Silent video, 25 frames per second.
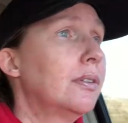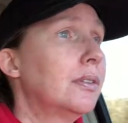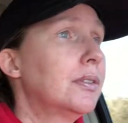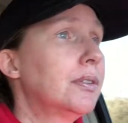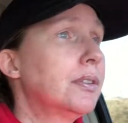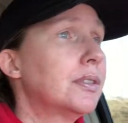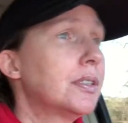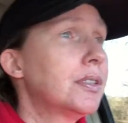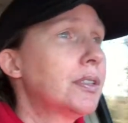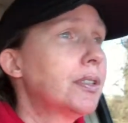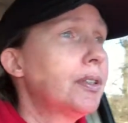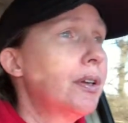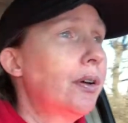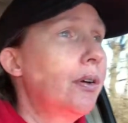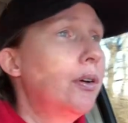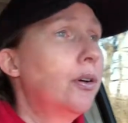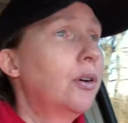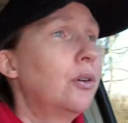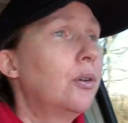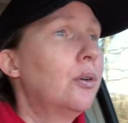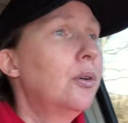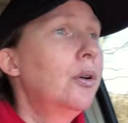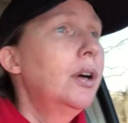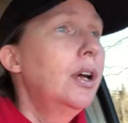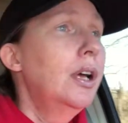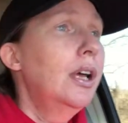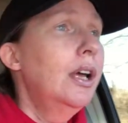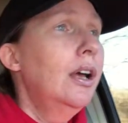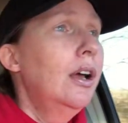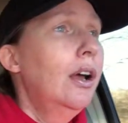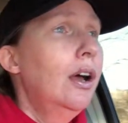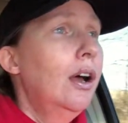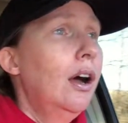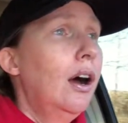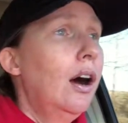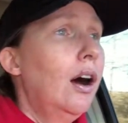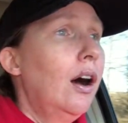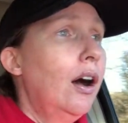So
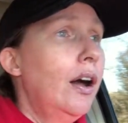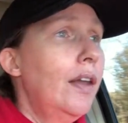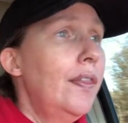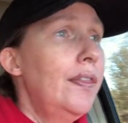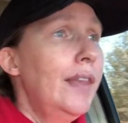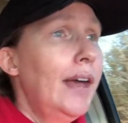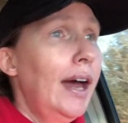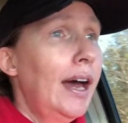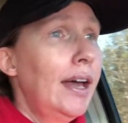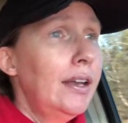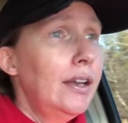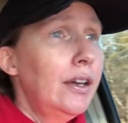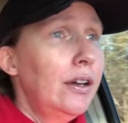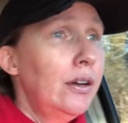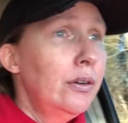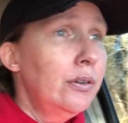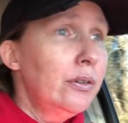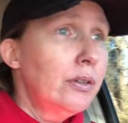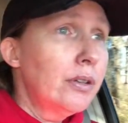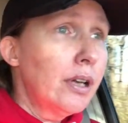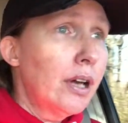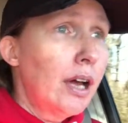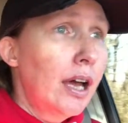on that note,